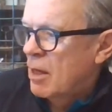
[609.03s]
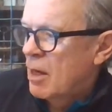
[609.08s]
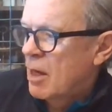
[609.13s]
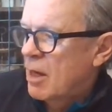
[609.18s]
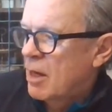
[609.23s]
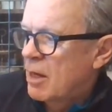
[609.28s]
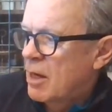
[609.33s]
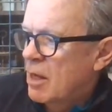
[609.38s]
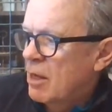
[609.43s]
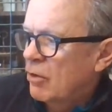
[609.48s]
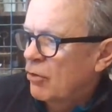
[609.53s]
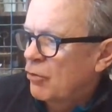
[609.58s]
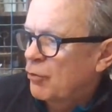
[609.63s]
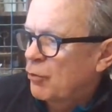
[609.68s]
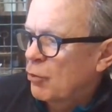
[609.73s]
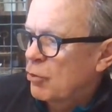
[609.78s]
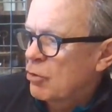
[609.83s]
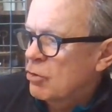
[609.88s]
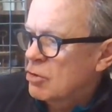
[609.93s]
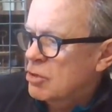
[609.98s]
And as
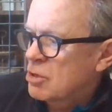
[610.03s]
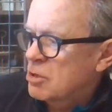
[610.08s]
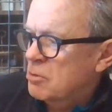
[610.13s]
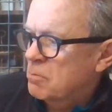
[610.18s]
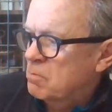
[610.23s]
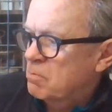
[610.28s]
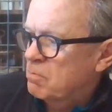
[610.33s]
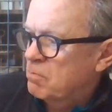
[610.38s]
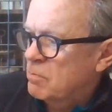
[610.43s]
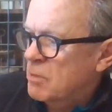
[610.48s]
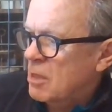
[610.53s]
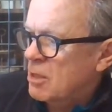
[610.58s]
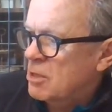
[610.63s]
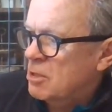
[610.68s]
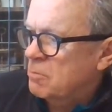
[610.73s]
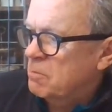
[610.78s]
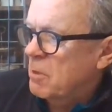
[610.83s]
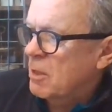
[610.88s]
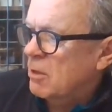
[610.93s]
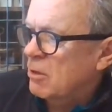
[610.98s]
for your dust
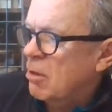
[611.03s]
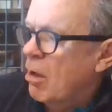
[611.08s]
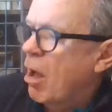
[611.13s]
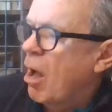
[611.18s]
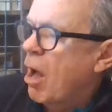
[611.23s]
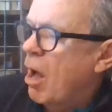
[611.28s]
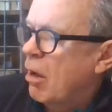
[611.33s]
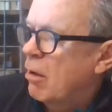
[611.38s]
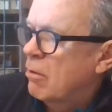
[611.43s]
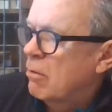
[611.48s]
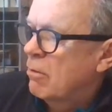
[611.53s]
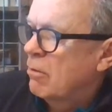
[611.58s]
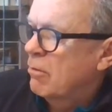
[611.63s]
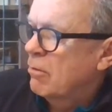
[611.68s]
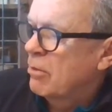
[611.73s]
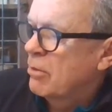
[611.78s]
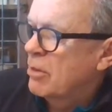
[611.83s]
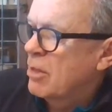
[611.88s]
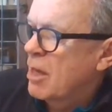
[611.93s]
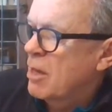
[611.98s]
speck, ha,
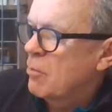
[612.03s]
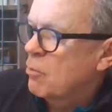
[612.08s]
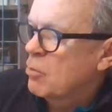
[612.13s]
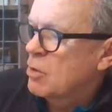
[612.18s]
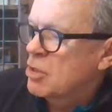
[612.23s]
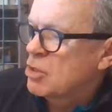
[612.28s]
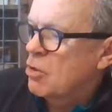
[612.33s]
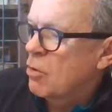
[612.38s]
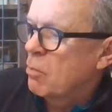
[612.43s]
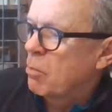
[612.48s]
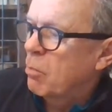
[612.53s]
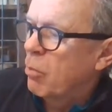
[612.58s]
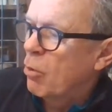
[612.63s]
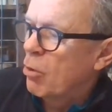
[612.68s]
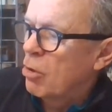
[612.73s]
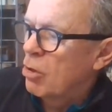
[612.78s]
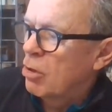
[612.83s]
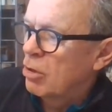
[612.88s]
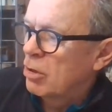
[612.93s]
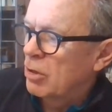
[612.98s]
that we shall
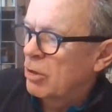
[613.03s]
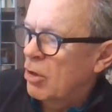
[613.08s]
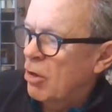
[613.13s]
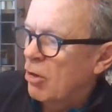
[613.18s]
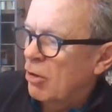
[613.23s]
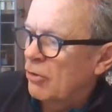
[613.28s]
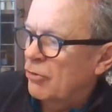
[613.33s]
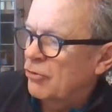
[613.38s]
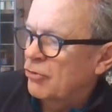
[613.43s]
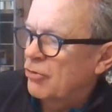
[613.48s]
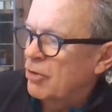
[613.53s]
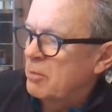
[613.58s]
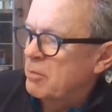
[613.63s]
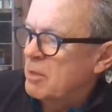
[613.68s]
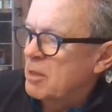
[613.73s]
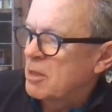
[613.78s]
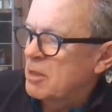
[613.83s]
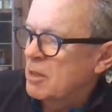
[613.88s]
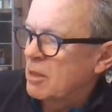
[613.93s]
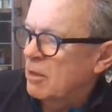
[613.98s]
boil in a hot
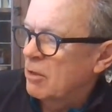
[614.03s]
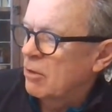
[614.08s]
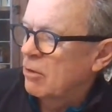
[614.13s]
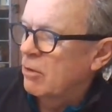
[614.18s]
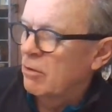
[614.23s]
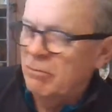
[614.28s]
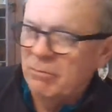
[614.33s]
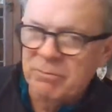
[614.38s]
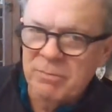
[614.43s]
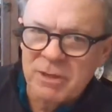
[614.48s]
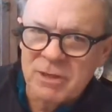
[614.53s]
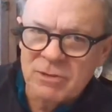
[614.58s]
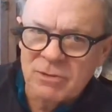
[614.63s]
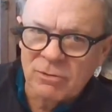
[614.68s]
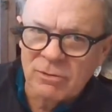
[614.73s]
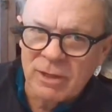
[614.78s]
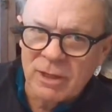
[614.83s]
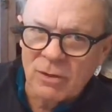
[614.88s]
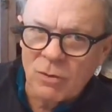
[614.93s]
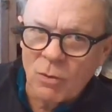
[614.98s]
steaming kettle of bezel
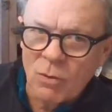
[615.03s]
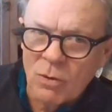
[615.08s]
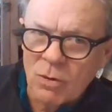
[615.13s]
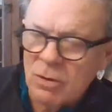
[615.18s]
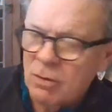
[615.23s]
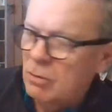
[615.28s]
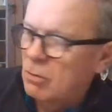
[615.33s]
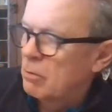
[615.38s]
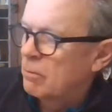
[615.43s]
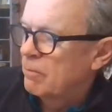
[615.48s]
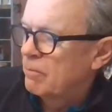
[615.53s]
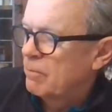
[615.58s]
nut oil.